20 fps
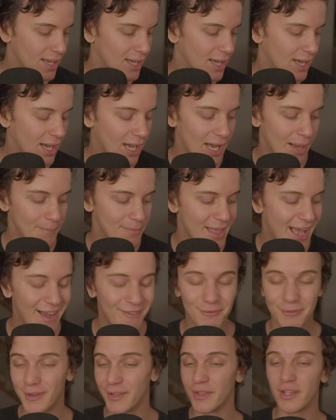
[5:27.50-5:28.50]
Um,
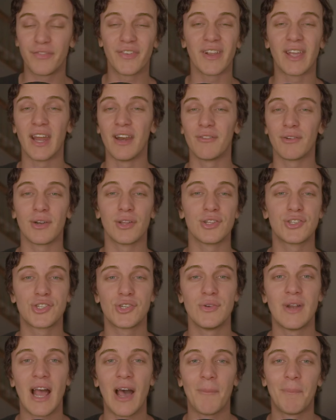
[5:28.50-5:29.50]
not really for getting rid of the
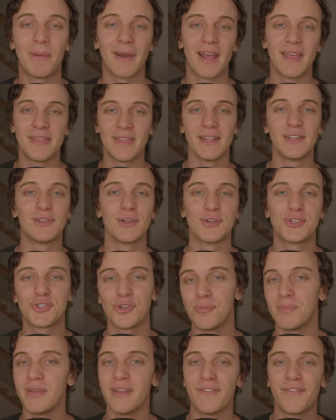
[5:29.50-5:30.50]
shootout, but I think there
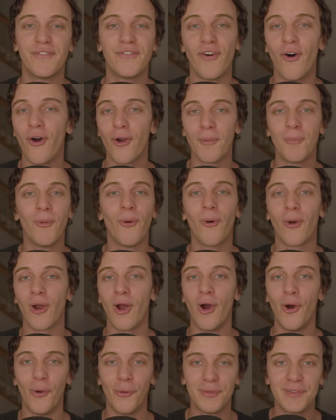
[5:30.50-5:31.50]
should be far
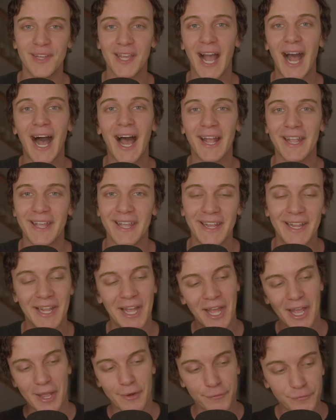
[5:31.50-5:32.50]
more OT hockey
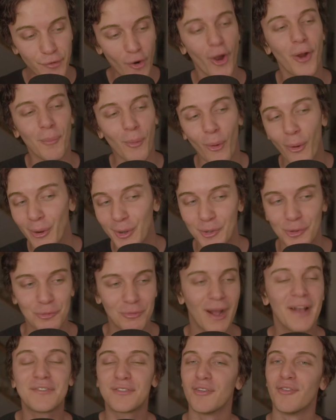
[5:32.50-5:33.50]
and far more
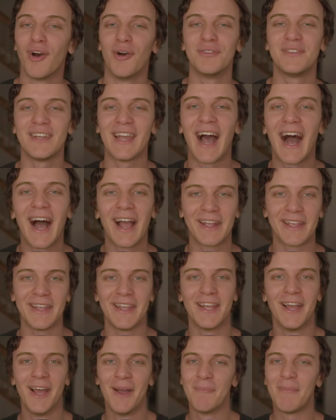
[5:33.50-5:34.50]
aggressive OT
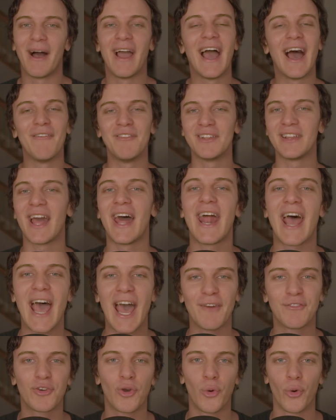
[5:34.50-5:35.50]
hockey by having that
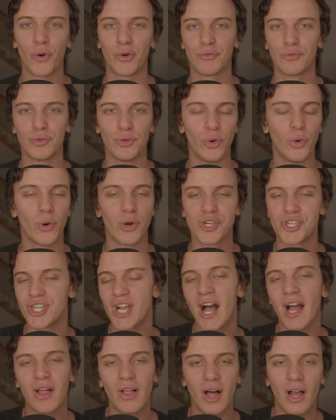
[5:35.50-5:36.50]
half court rule or
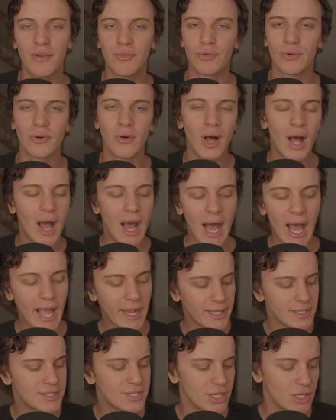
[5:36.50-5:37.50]
shot clock rule. I
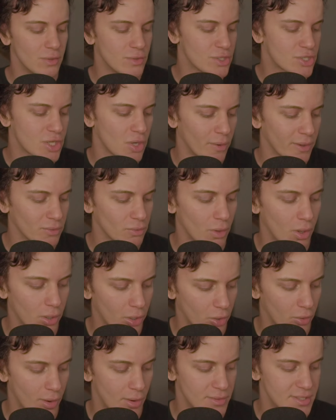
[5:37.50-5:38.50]
can see you just going
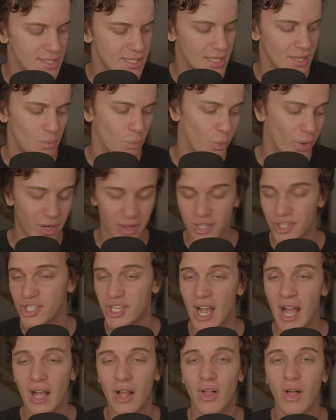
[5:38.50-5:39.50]
longer OT in one of the
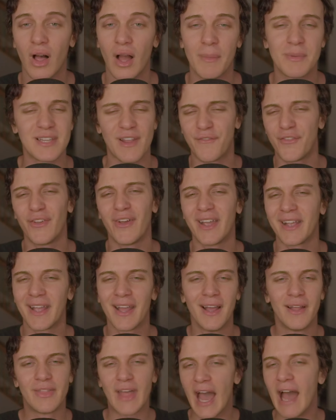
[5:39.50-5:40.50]
shot clock because I feel like
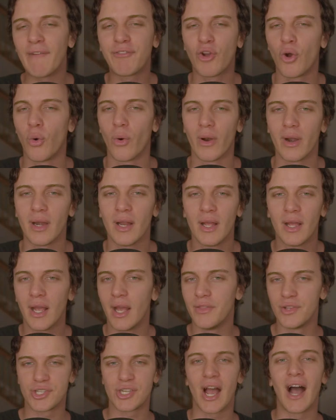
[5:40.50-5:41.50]
the half court
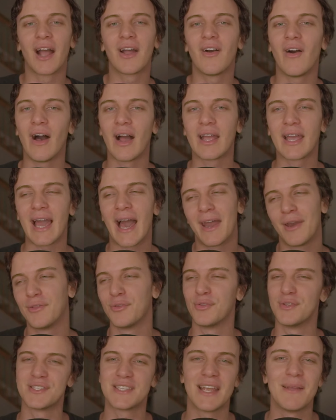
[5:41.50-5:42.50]
and the shot clock kind of
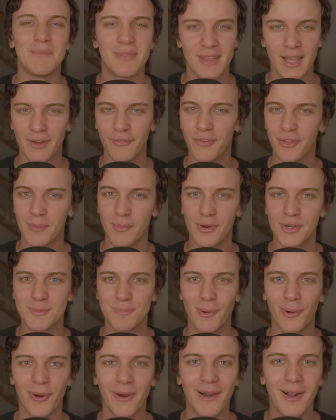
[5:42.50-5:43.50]
do the same thing for the most
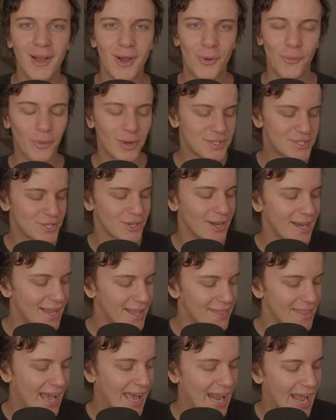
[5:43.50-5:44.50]
part. Once you're
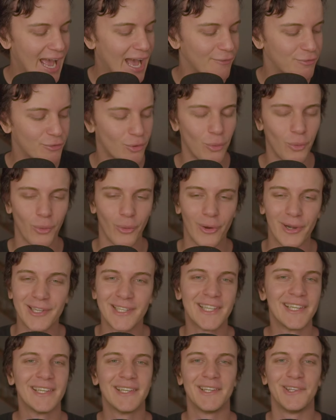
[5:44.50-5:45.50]
in that half court,
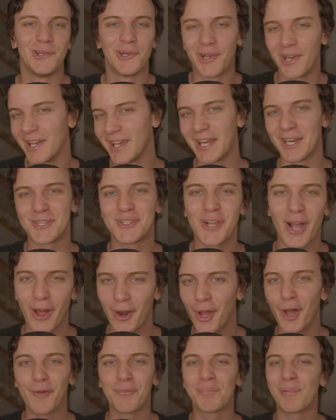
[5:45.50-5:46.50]
you're going to get a shot
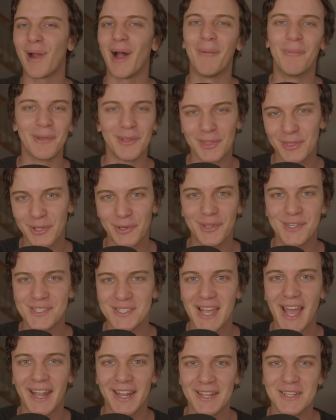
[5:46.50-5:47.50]
off probably in 30
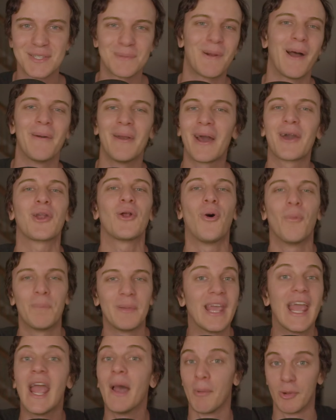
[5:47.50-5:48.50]
seconds. You're probably not going to
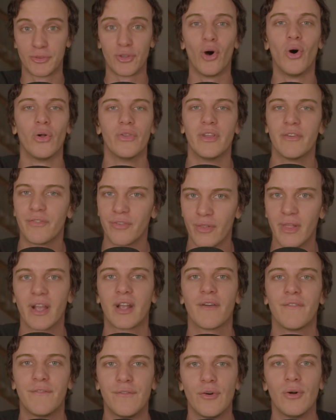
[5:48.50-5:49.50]
be able to hold it for like
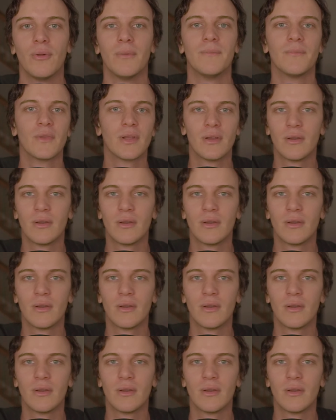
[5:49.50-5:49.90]
a full